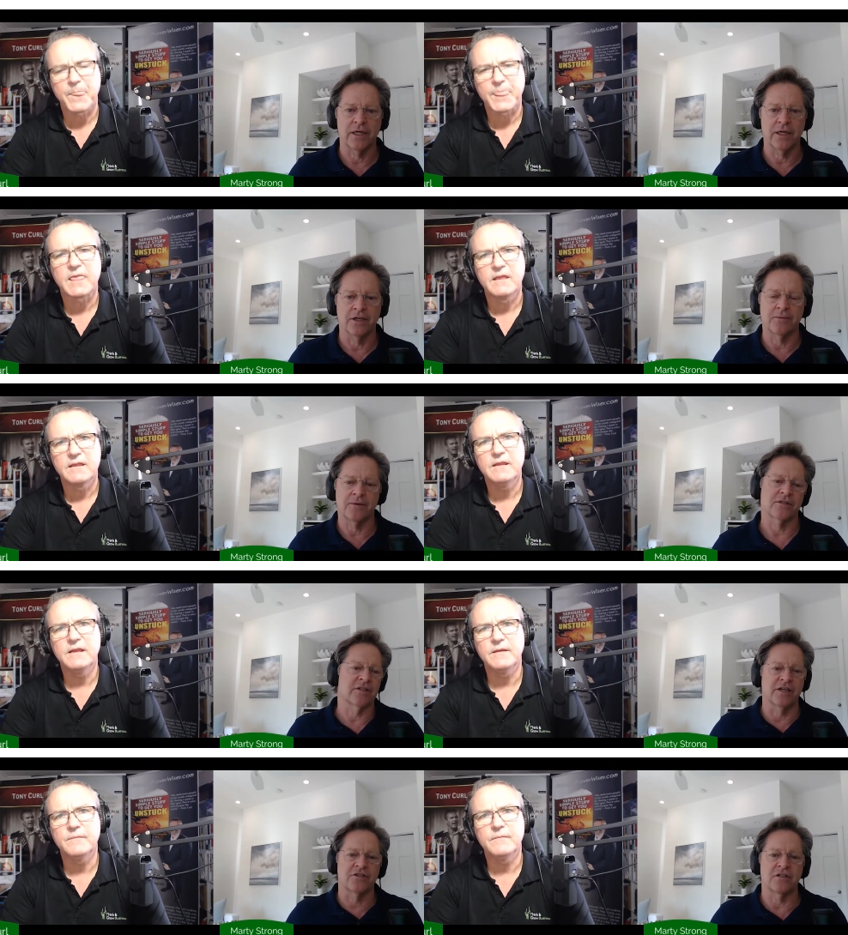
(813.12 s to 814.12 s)
Speaker 1: It, it's,
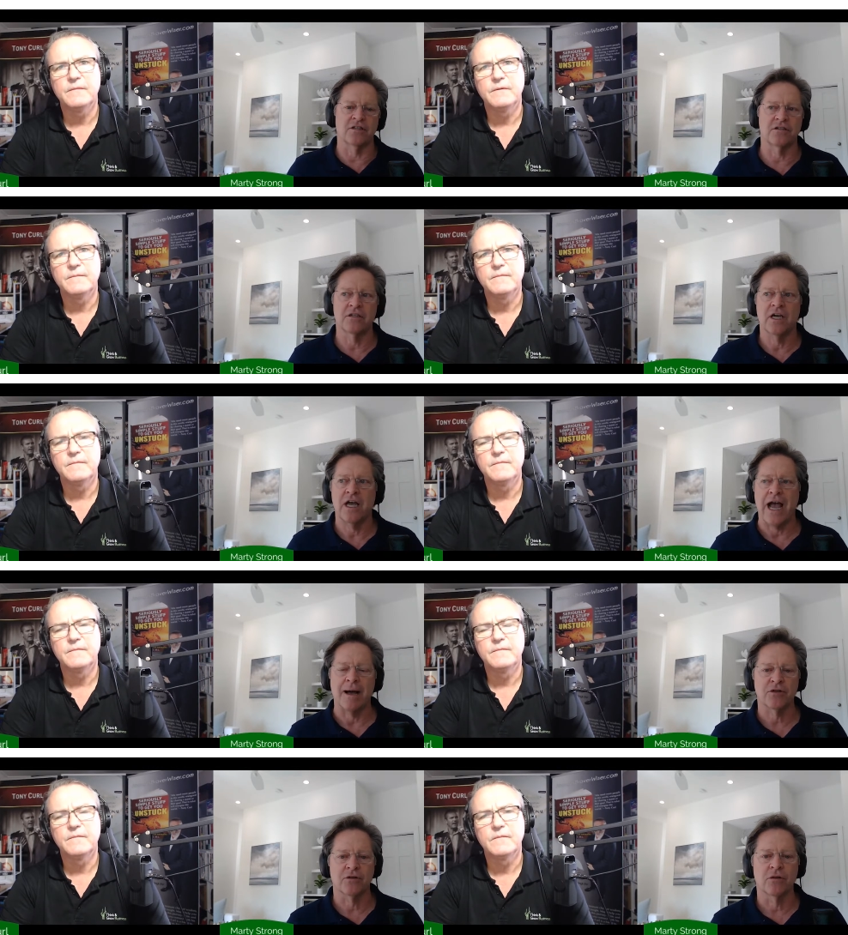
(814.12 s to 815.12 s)
yeah. it's it's
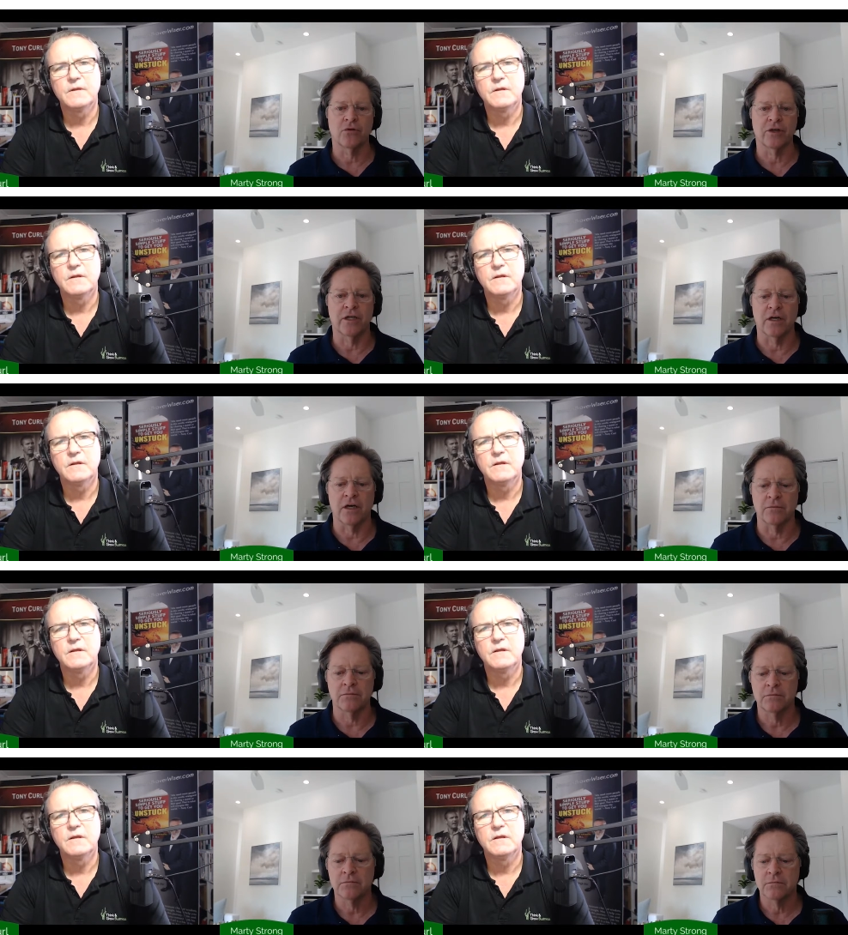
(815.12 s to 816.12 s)
absolutely uh,
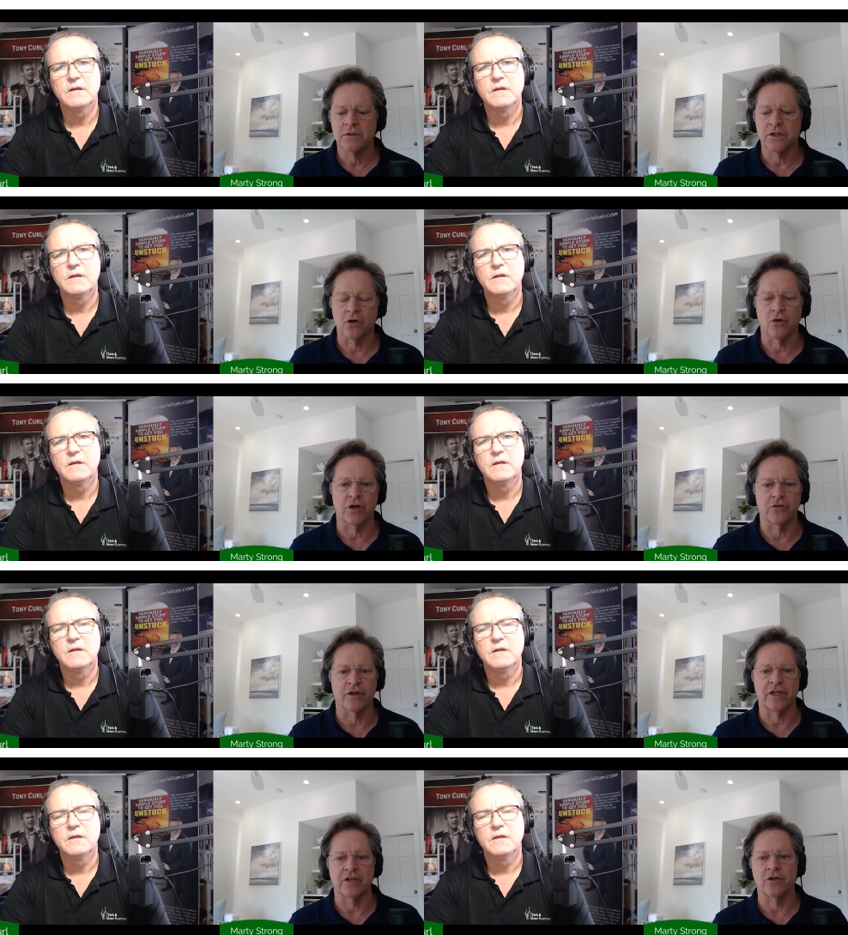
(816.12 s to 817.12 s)
you know critical that
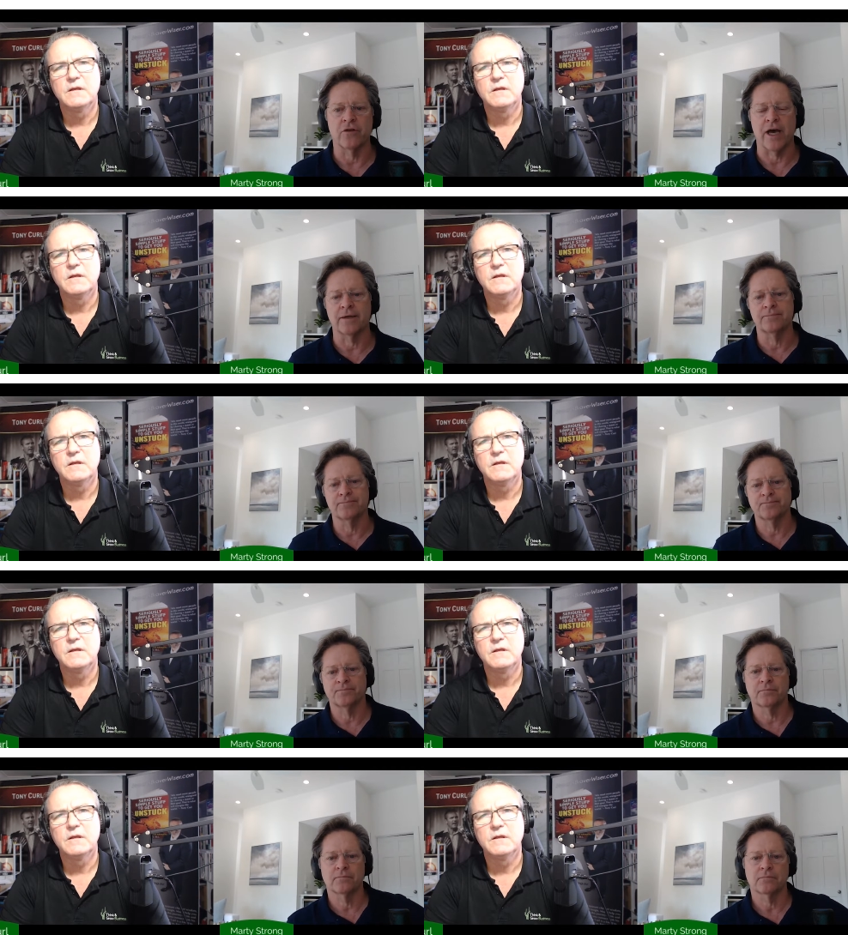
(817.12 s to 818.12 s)
they do that.
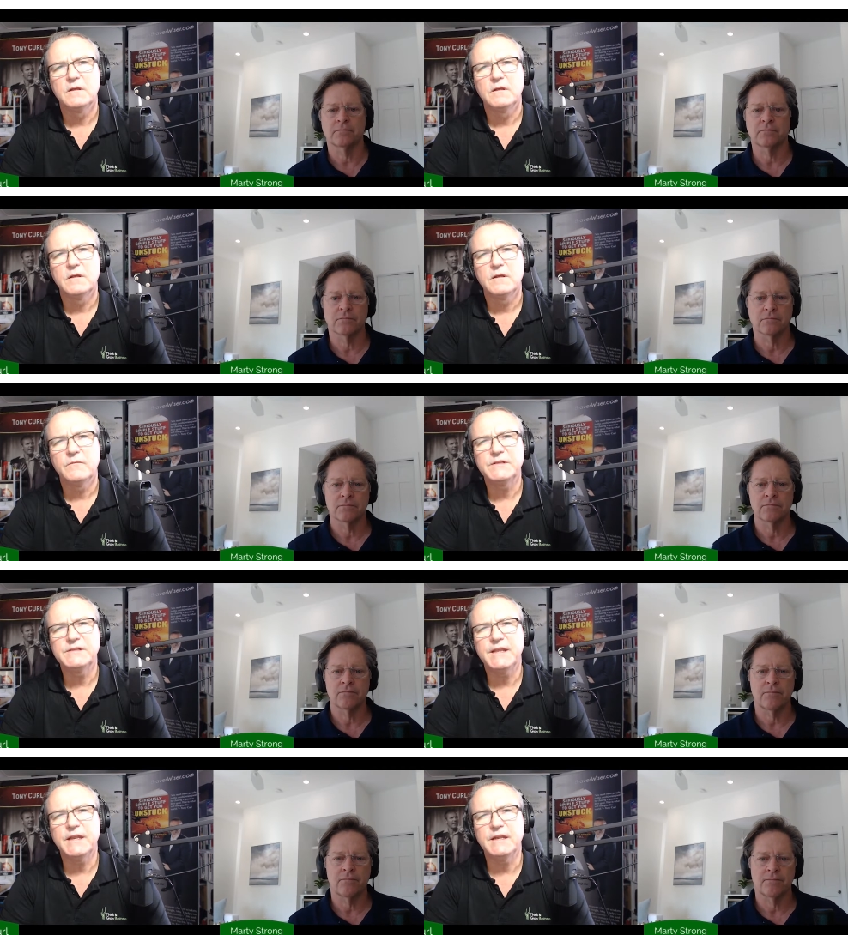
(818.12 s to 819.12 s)

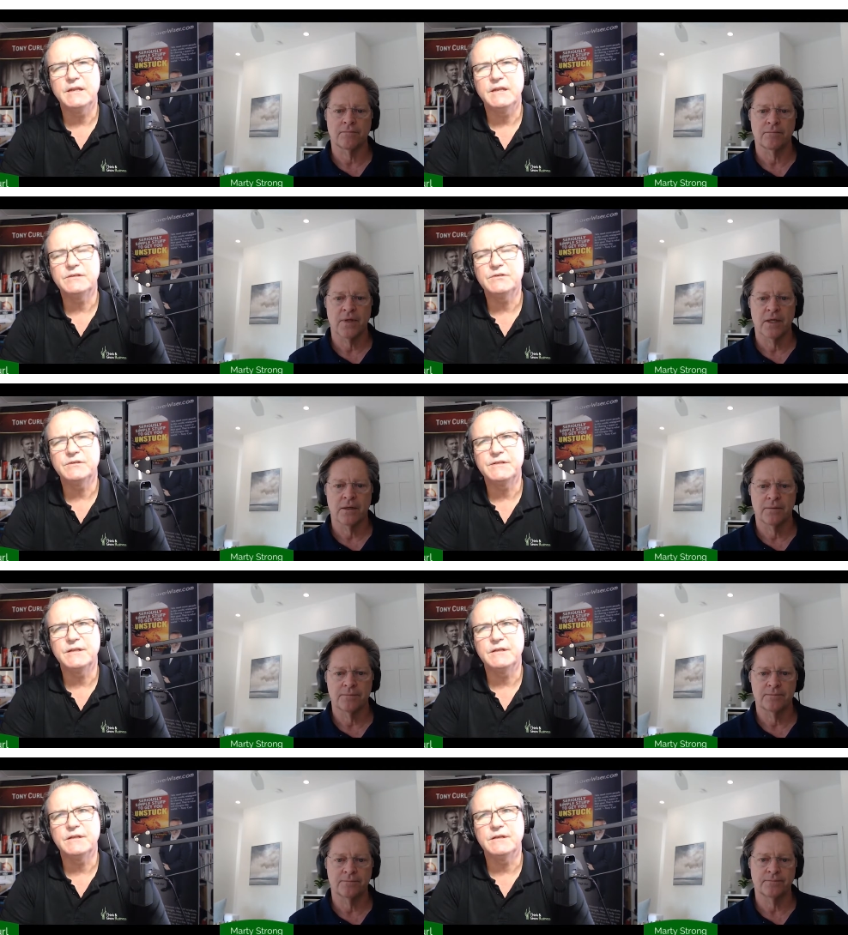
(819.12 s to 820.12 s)
Speaker 2: Once again, an
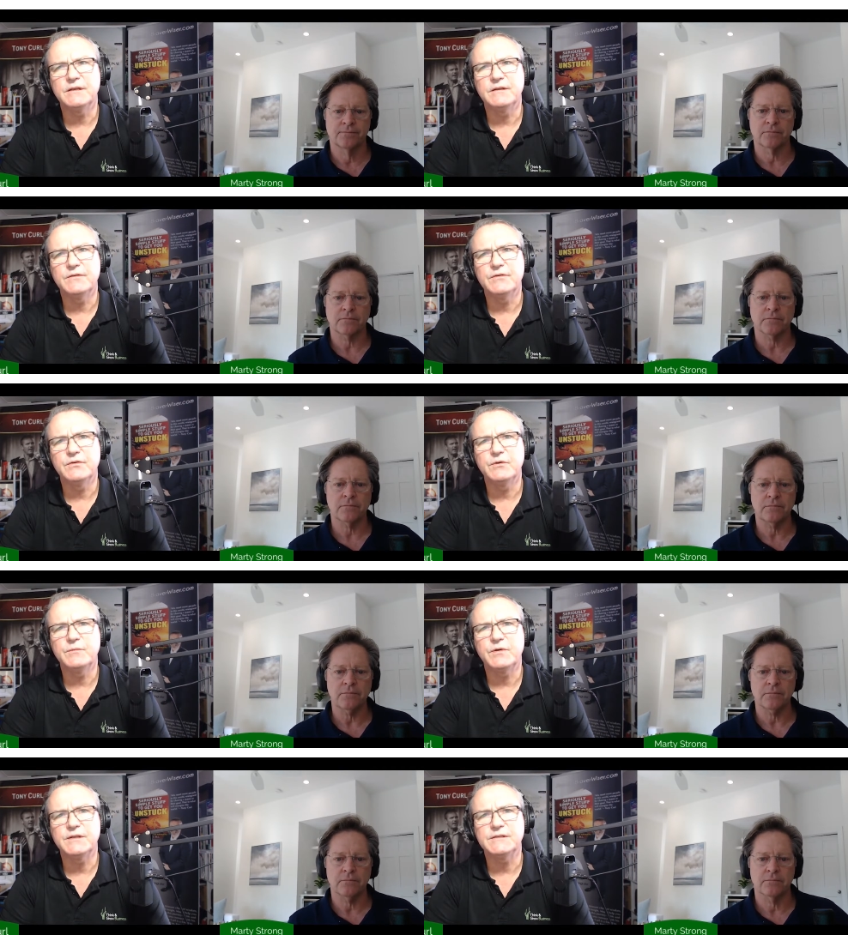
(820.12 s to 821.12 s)
interesting uh, thought
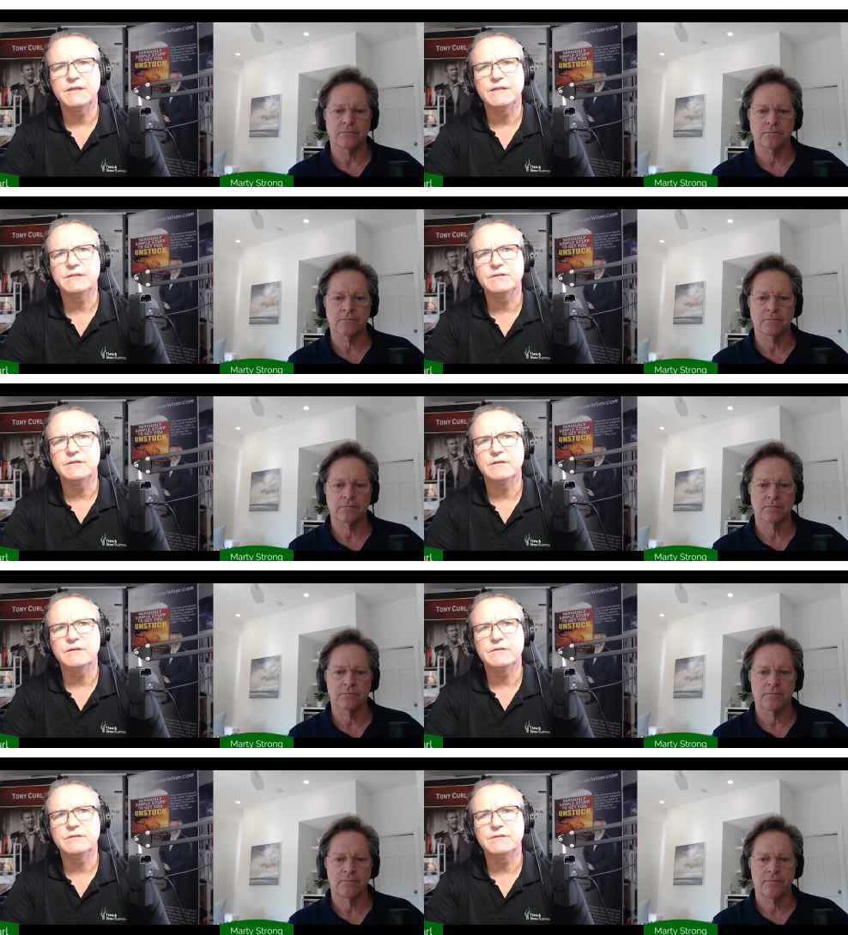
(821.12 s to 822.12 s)
process to
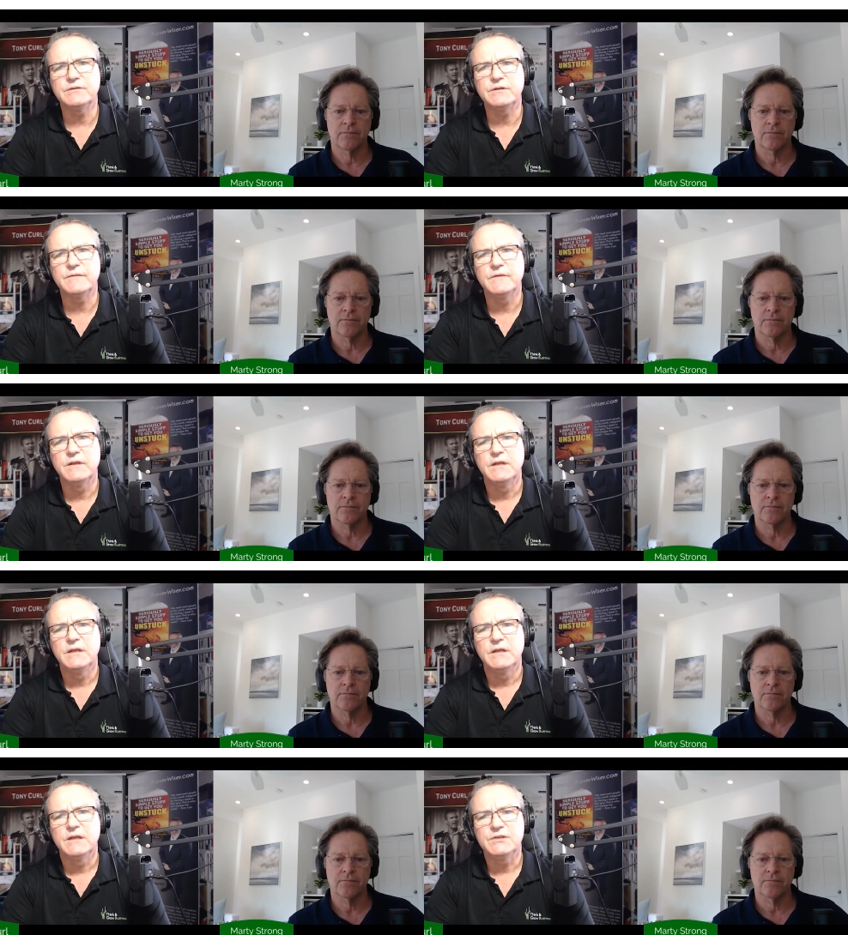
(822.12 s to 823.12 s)
to sort of
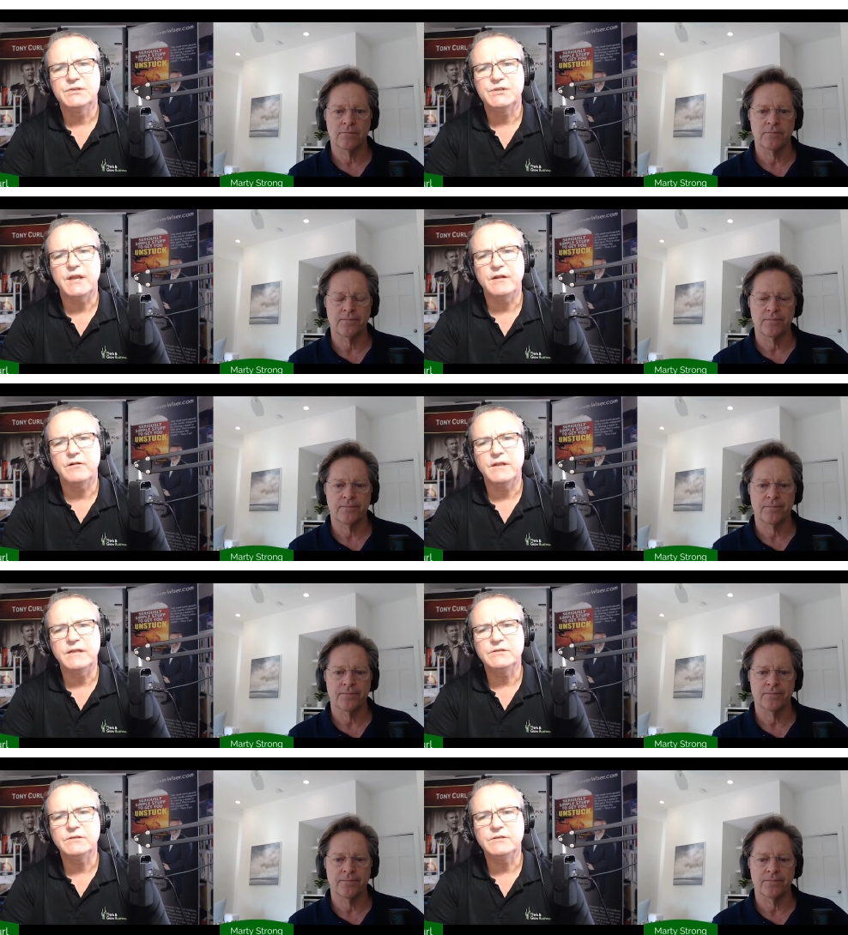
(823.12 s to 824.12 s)
channel
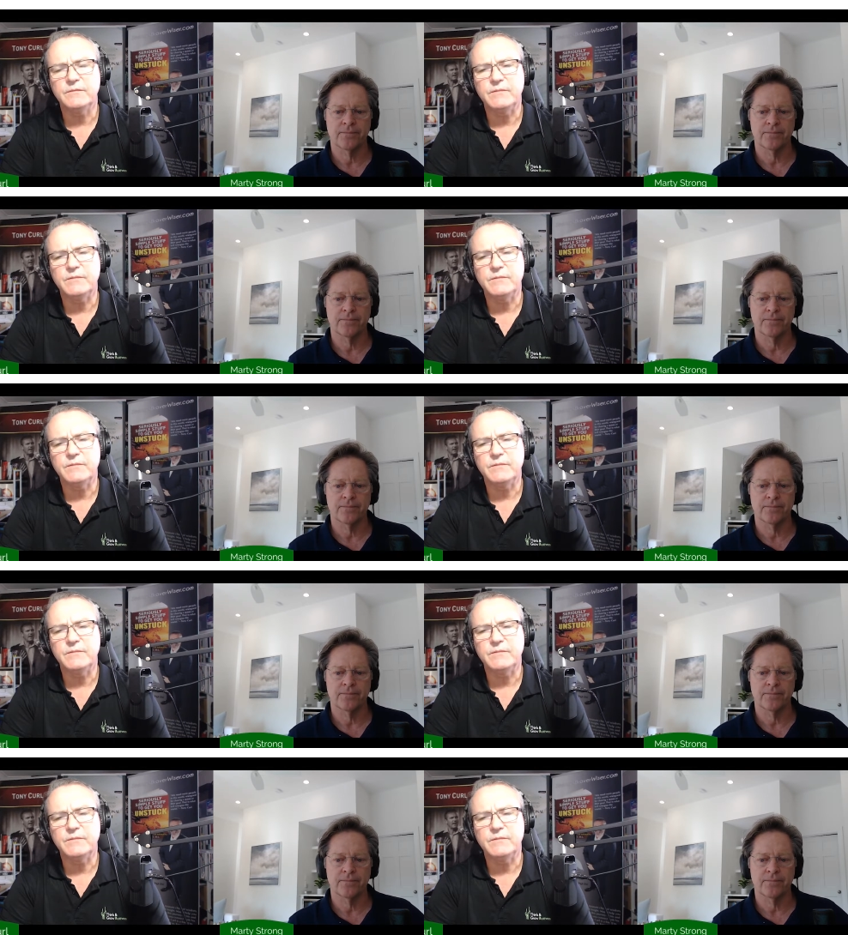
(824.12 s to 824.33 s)
into